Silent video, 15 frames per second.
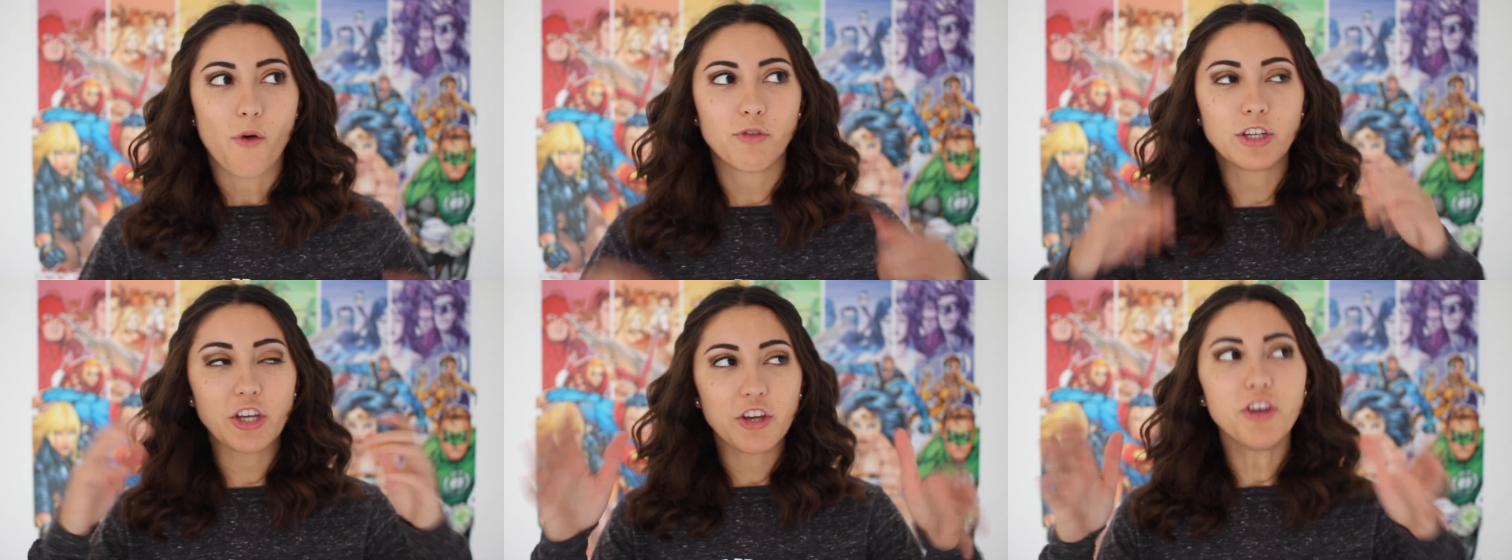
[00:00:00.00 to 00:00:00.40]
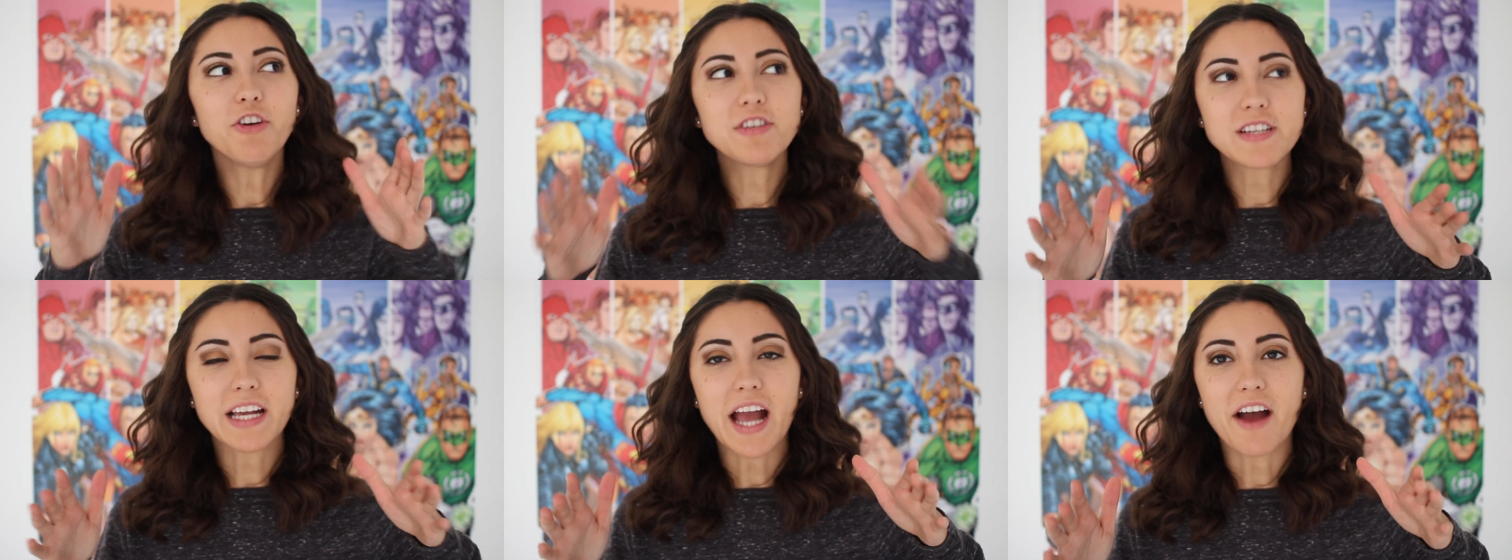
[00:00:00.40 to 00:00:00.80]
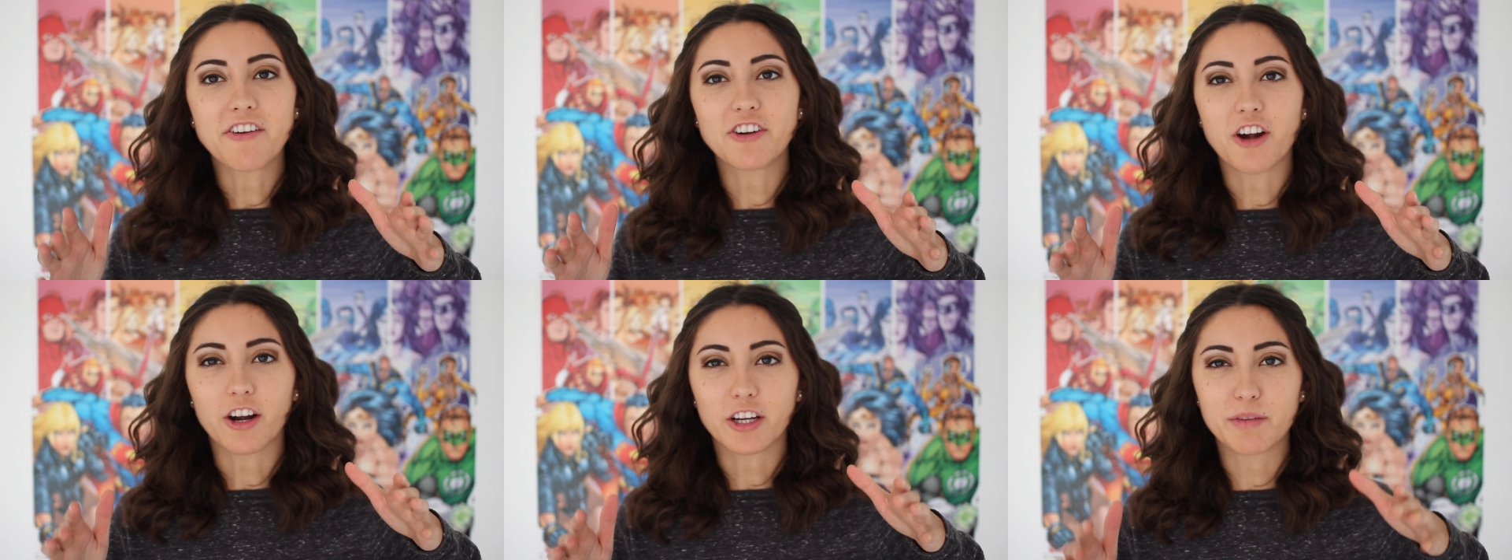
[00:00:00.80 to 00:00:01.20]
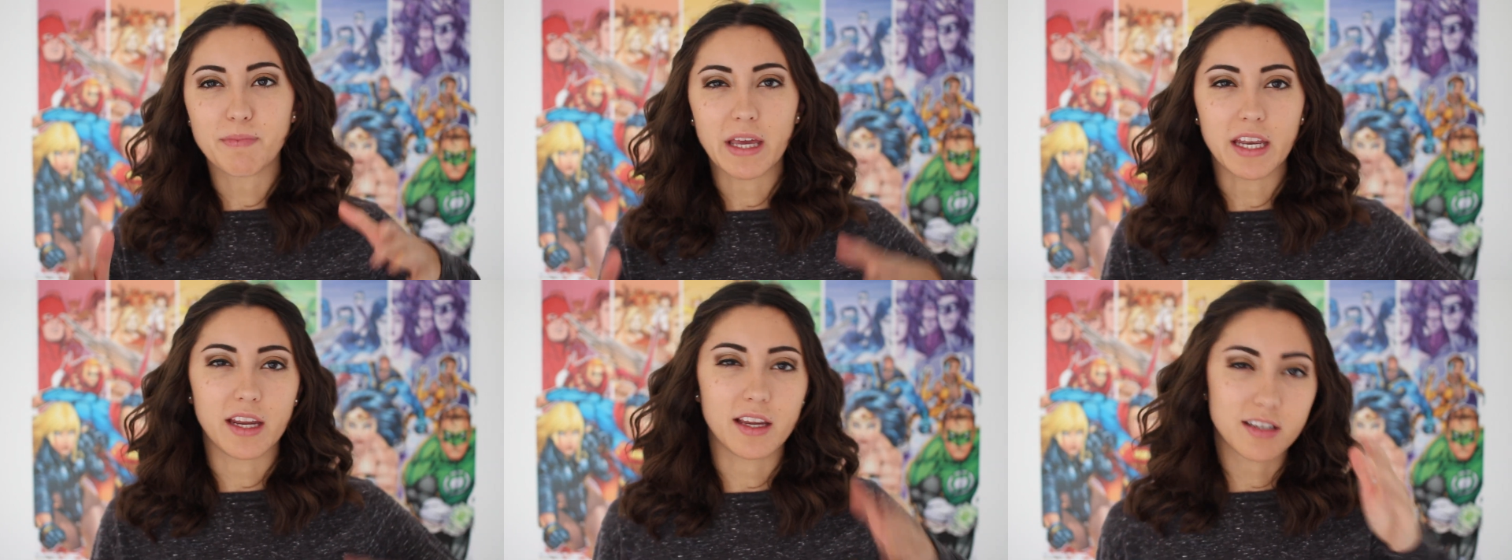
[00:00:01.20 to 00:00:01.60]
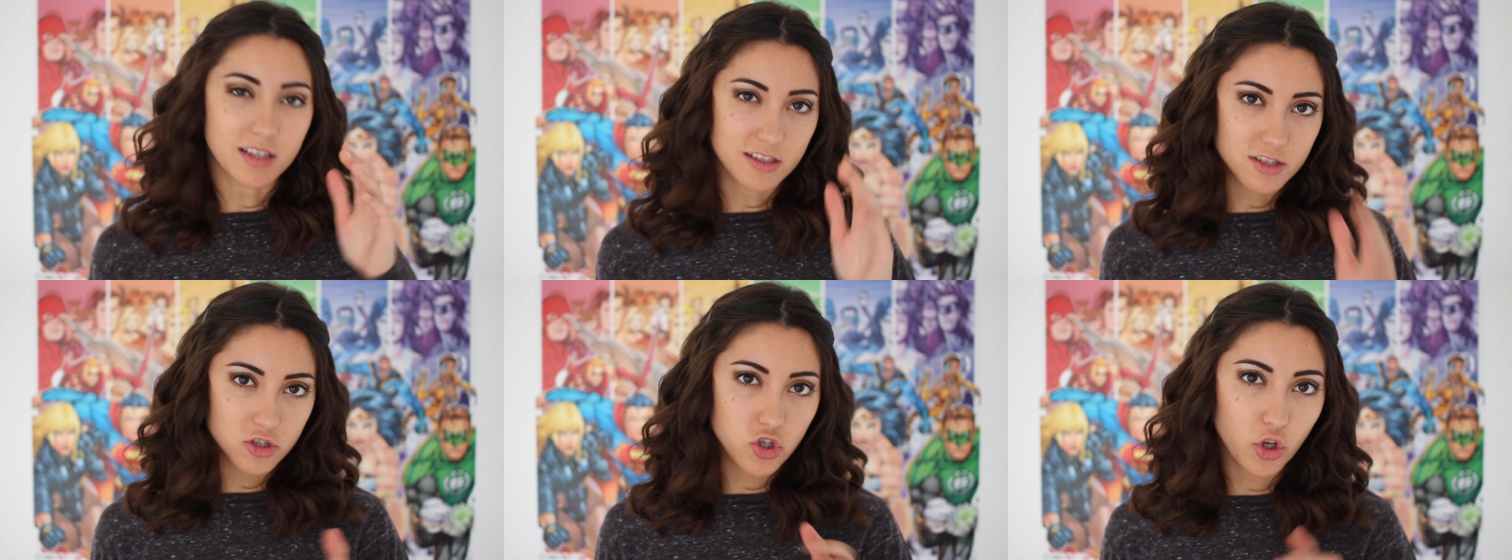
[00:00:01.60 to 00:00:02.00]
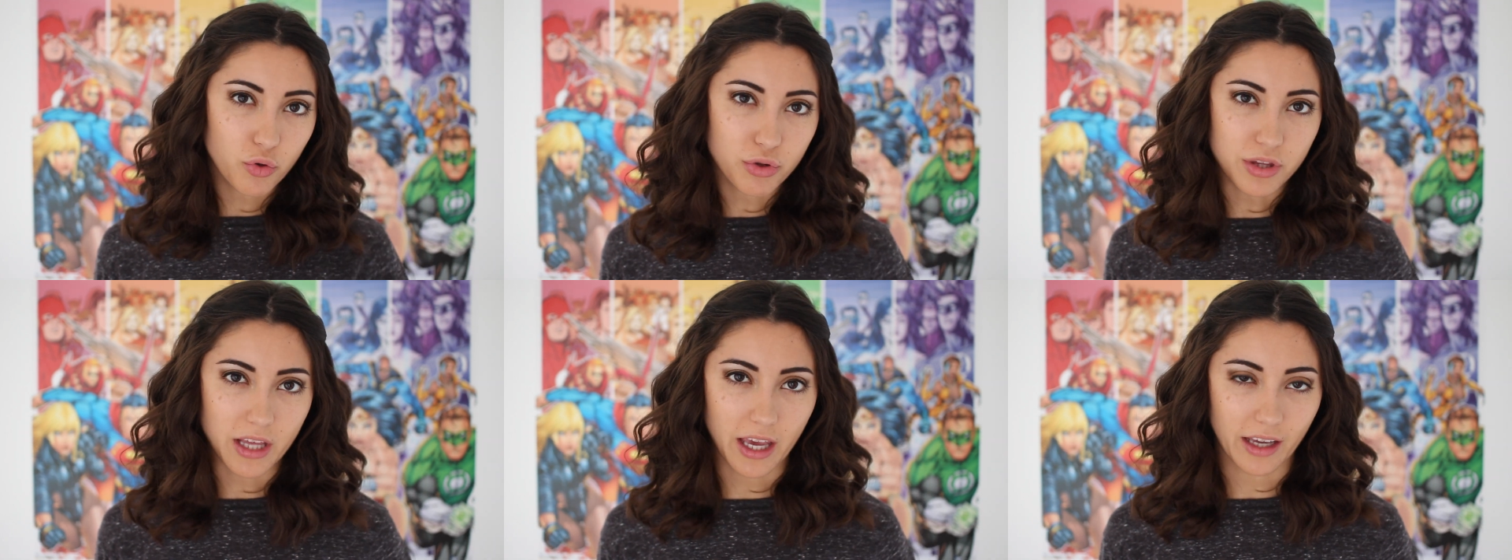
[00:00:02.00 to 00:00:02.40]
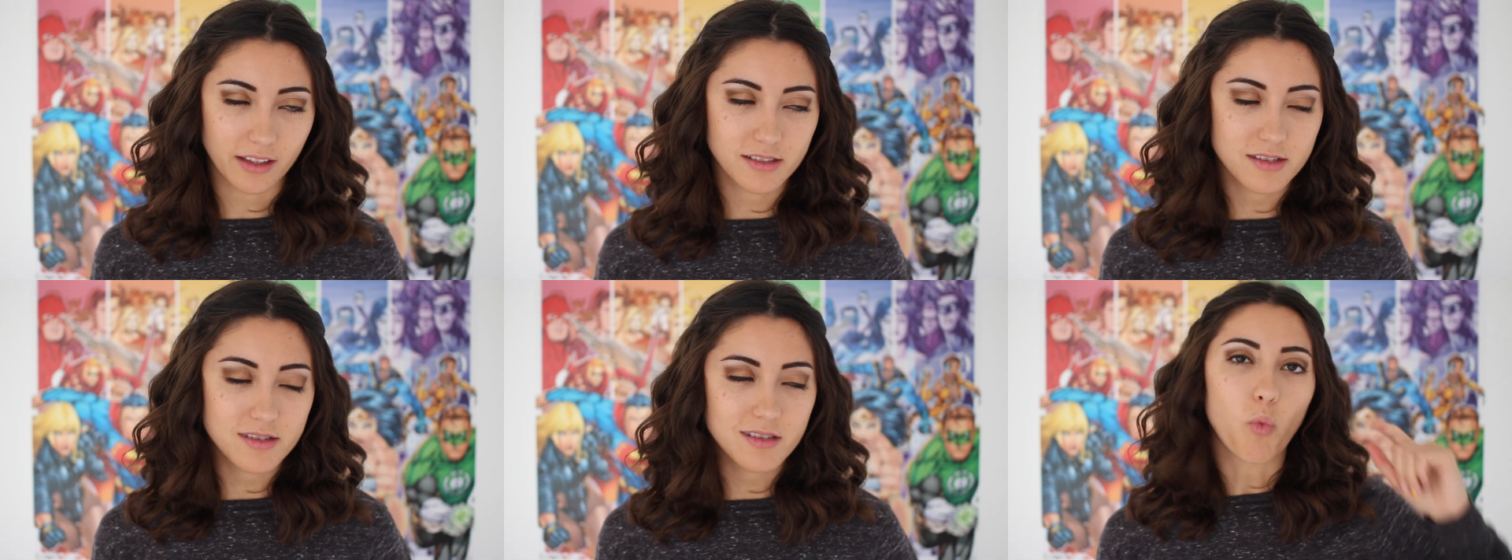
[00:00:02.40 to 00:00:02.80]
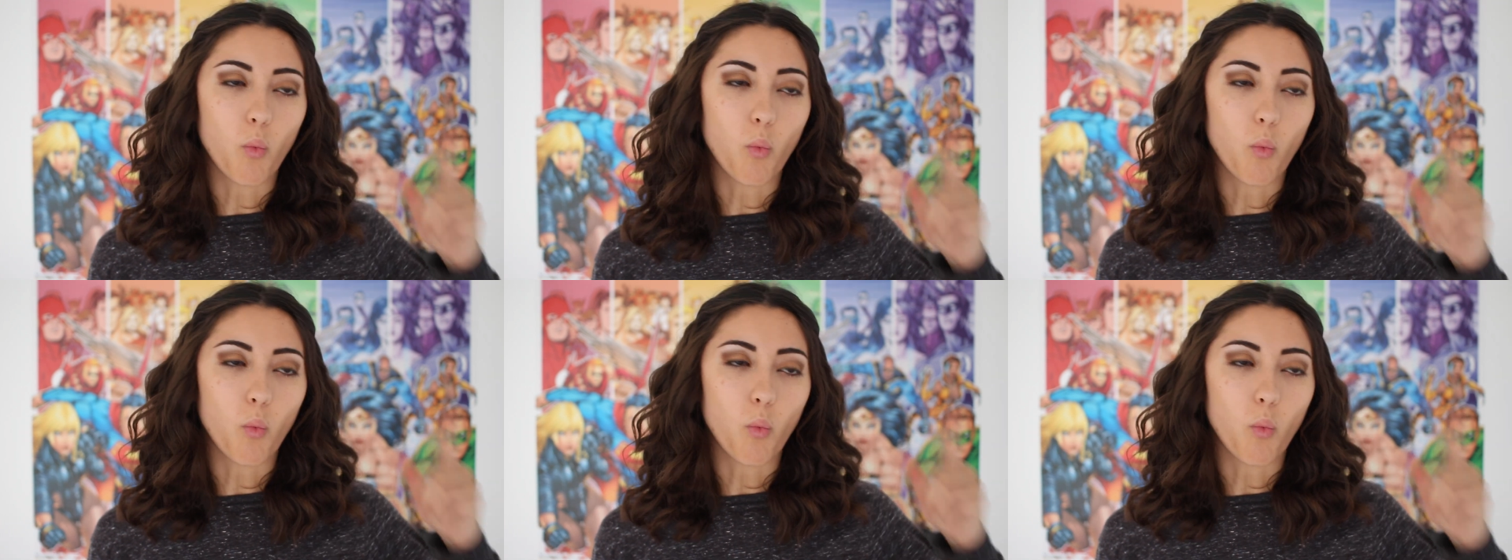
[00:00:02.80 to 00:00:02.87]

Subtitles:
When you use a counterargument, it does two things.